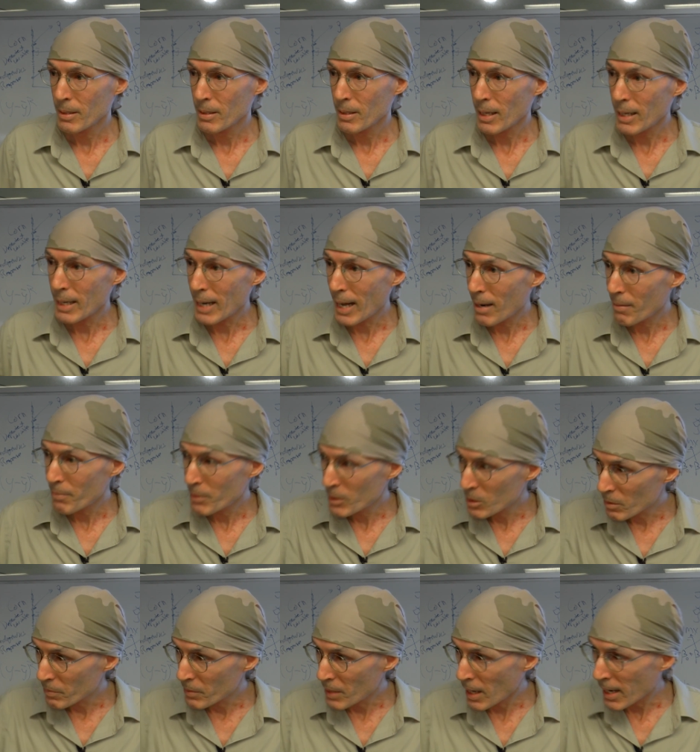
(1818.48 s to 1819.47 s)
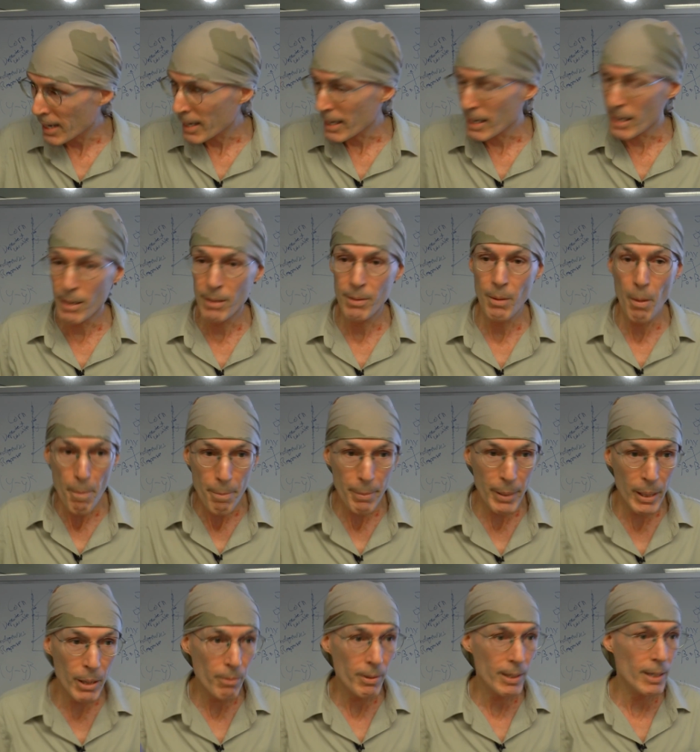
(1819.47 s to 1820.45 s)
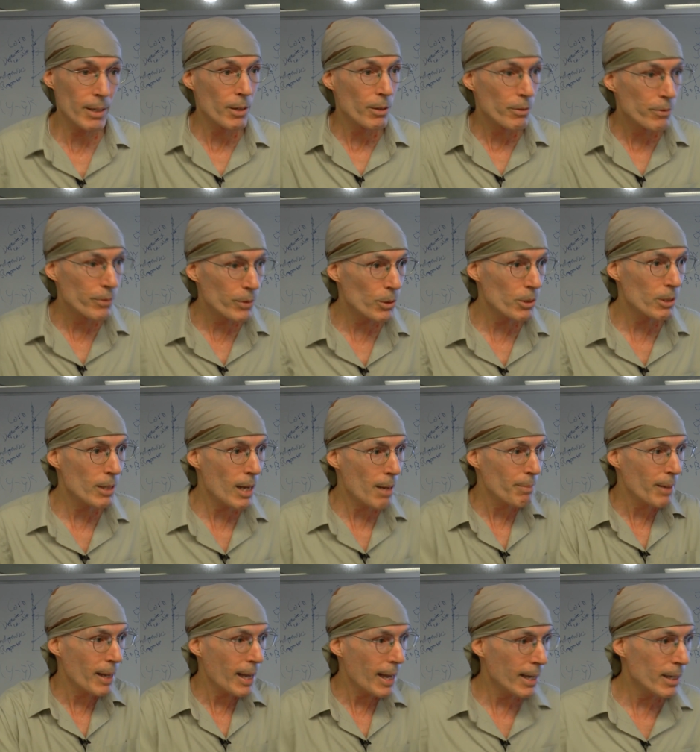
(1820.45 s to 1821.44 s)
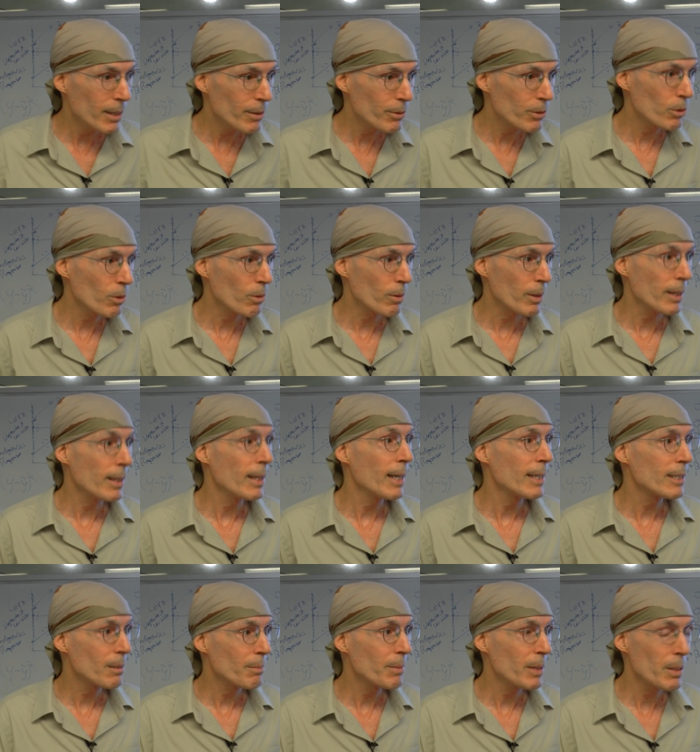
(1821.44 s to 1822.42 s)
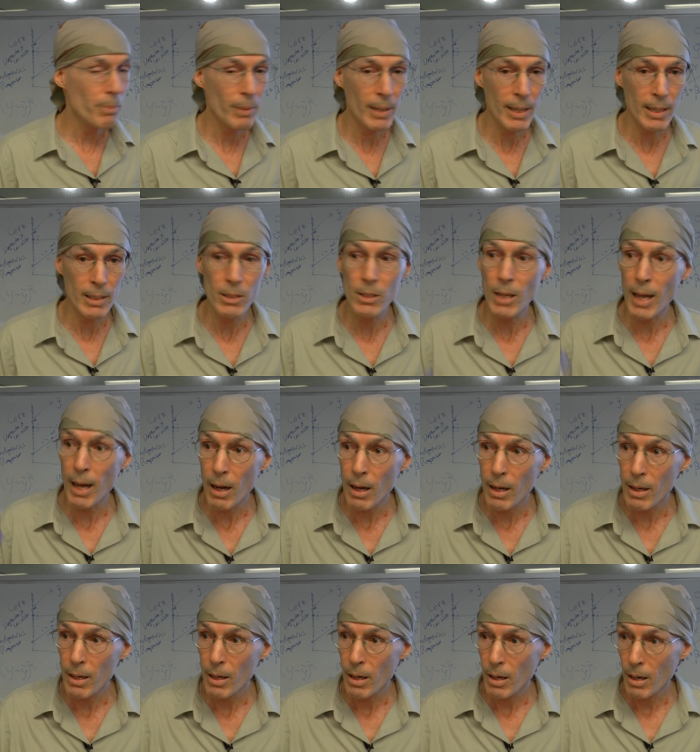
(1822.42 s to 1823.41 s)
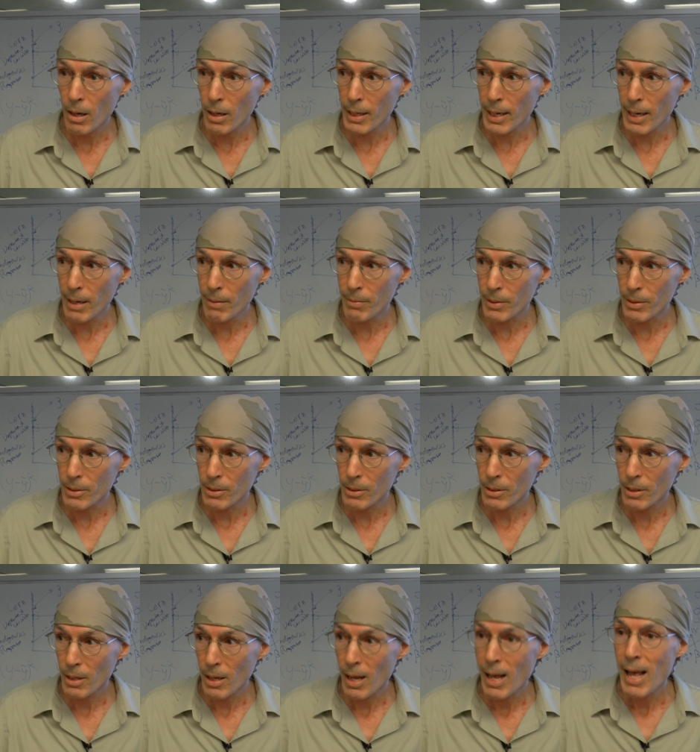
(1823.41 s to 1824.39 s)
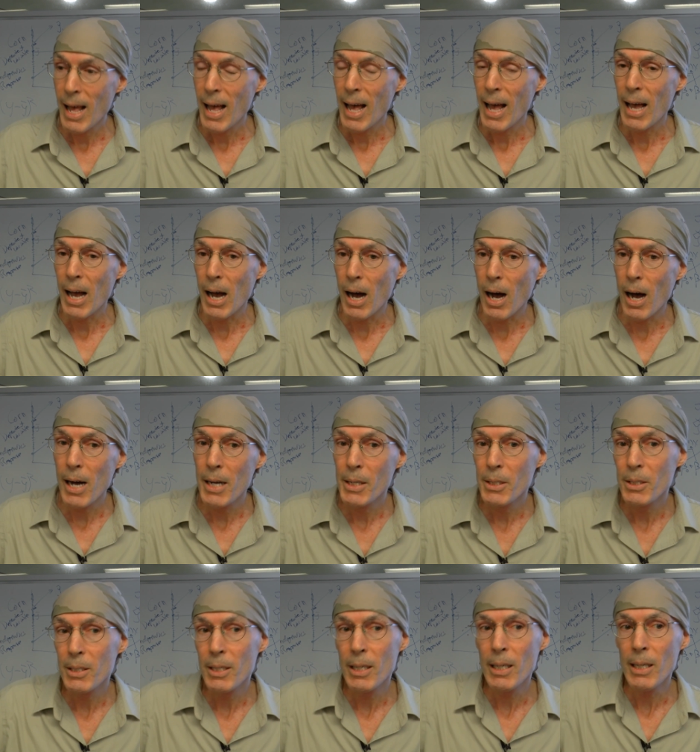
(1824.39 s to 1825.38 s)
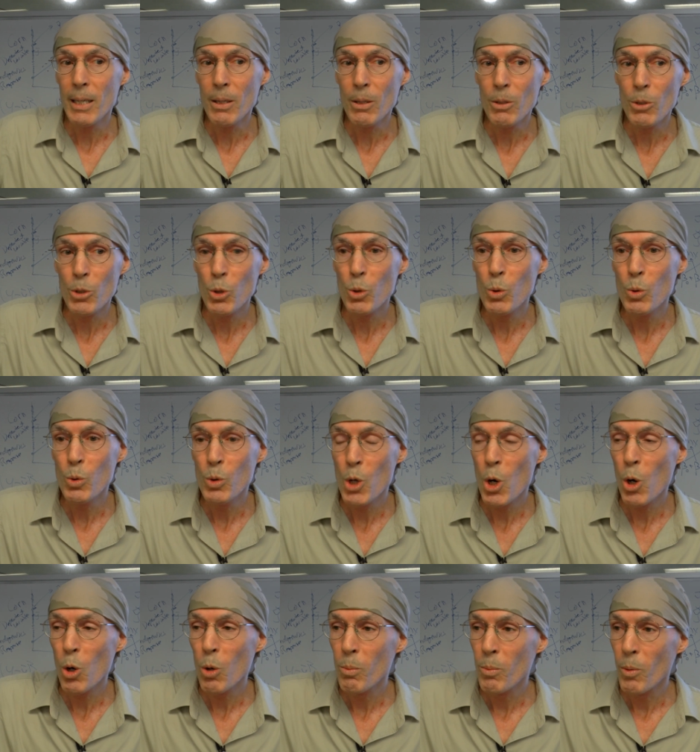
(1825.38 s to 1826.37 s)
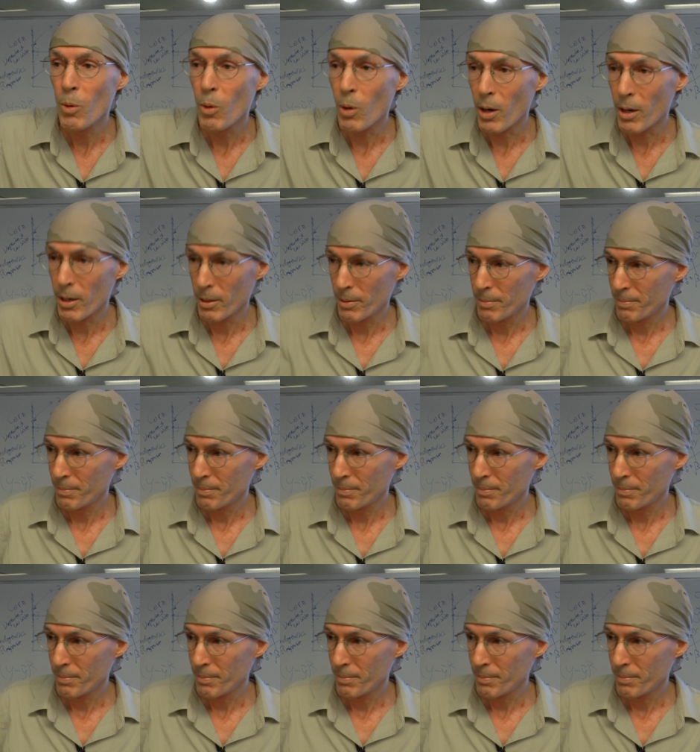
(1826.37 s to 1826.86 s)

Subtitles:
An average of 9. Period. Full stop, end of story. That's how many planets on average. Until you know more.